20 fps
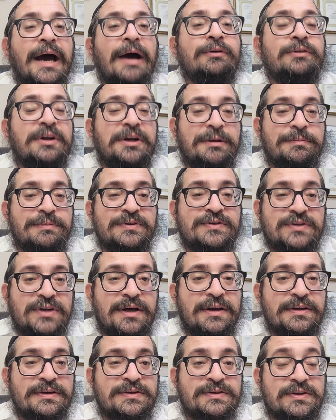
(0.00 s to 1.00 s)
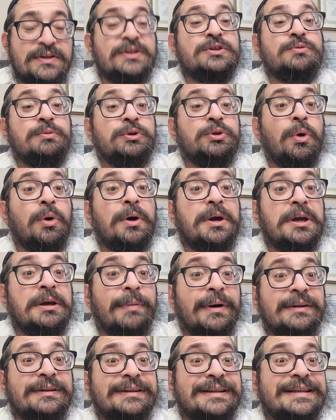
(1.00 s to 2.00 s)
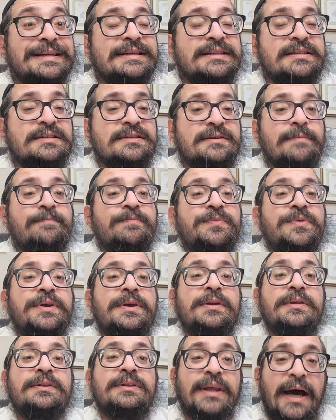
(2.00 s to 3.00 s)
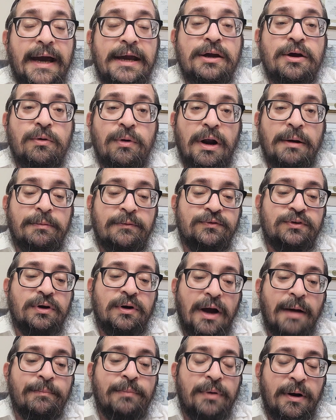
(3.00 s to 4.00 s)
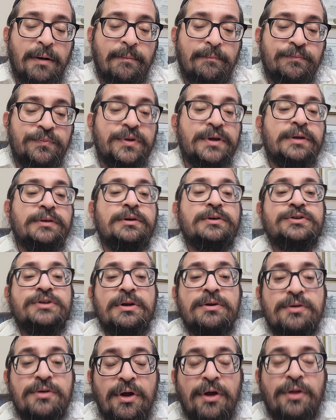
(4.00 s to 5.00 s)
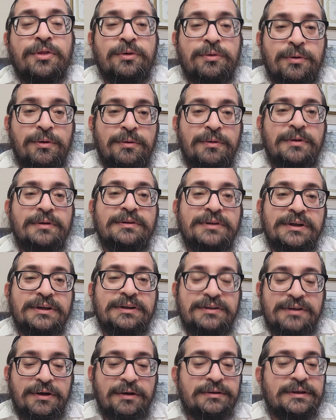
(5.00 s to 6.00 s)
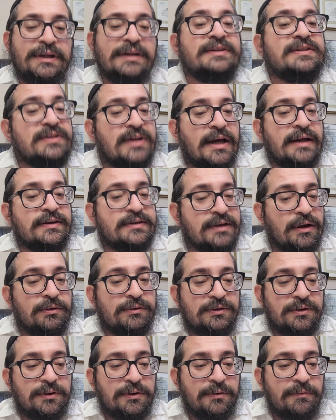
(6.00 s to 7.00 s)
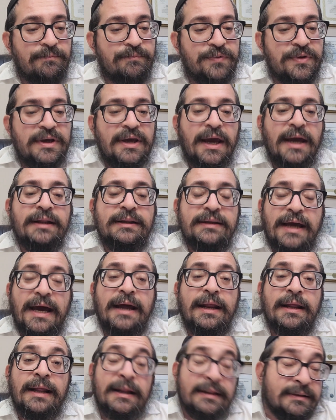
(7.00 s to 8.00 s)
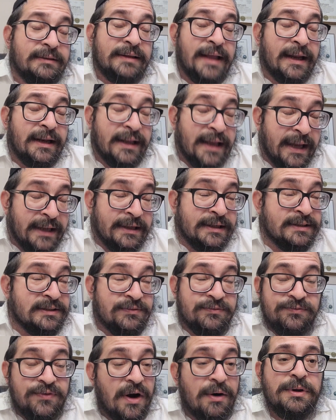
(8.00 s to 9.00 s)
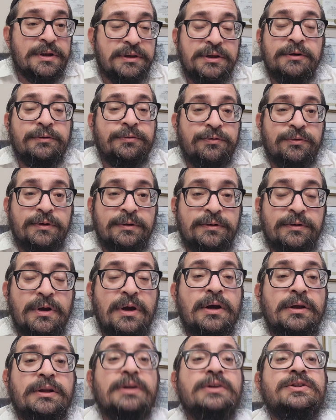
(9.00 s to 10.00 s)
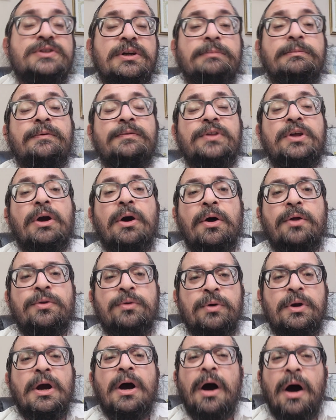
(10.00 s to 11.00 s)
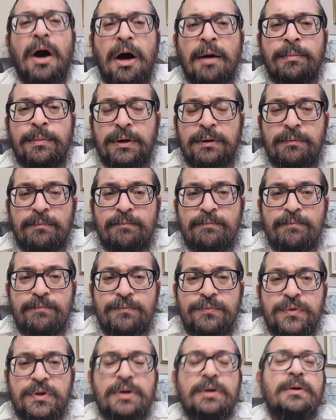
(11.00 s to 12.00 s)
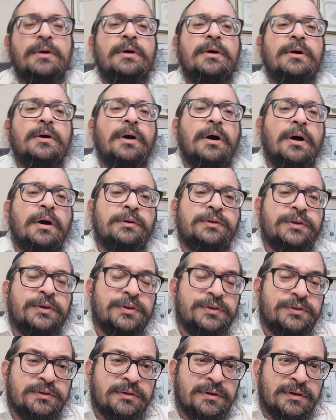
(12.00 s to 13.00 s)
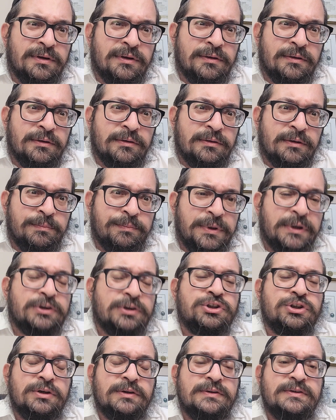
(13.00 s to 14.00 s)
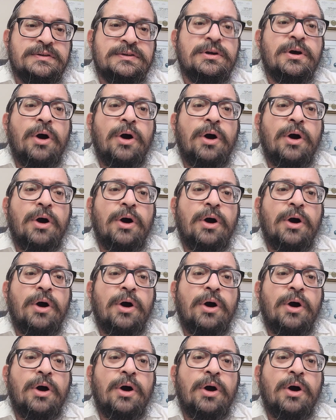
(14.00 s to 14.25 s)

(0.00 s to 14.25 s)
the Rebbe says, since we're talking about this diagram of the Rambam, there's another detail that stands out there, and that is very different than some of the other common the depictions